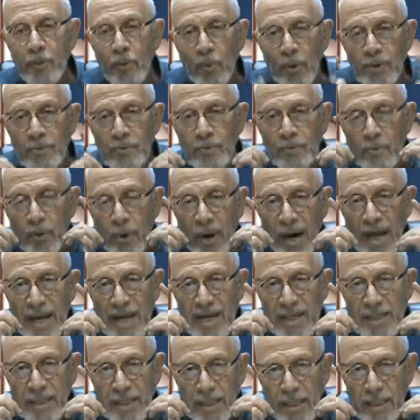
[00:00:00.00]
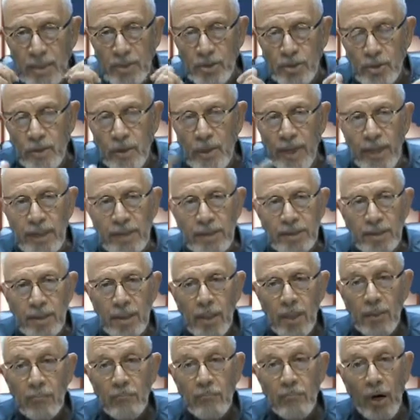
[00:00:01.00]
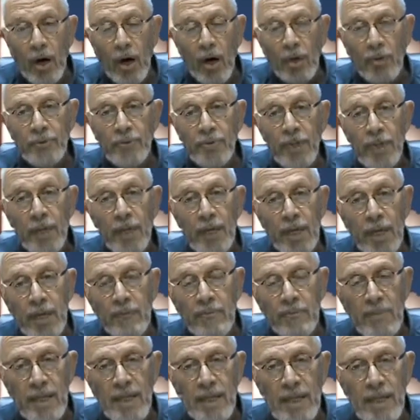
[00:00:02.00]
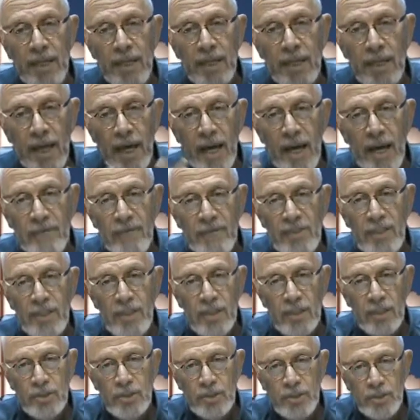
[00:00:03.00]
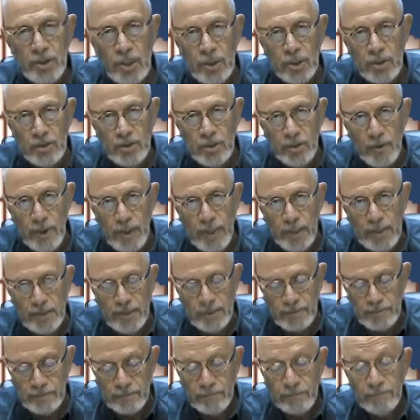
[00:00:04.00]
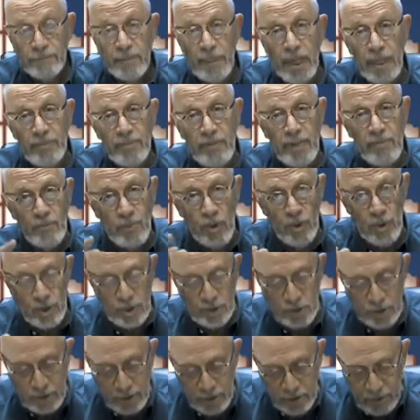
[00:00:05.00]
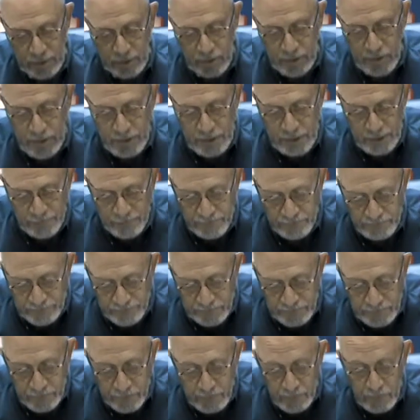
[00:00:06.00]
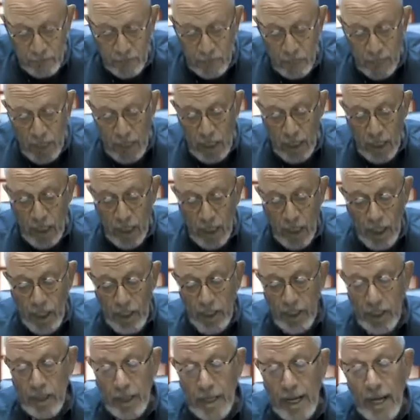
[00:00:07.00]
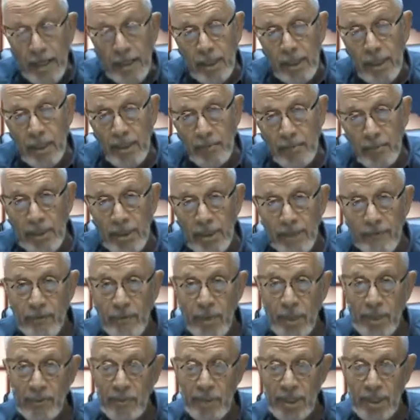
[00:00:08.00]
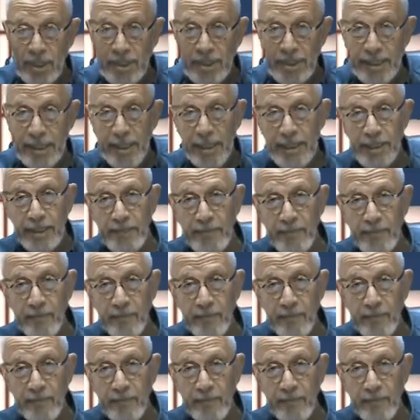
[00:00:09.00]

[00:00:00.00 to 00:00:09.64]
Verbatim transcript: with brain injuries, both immediate heavy surgeries maybe more surgeries. You're not going to believe what I'm going to tell you.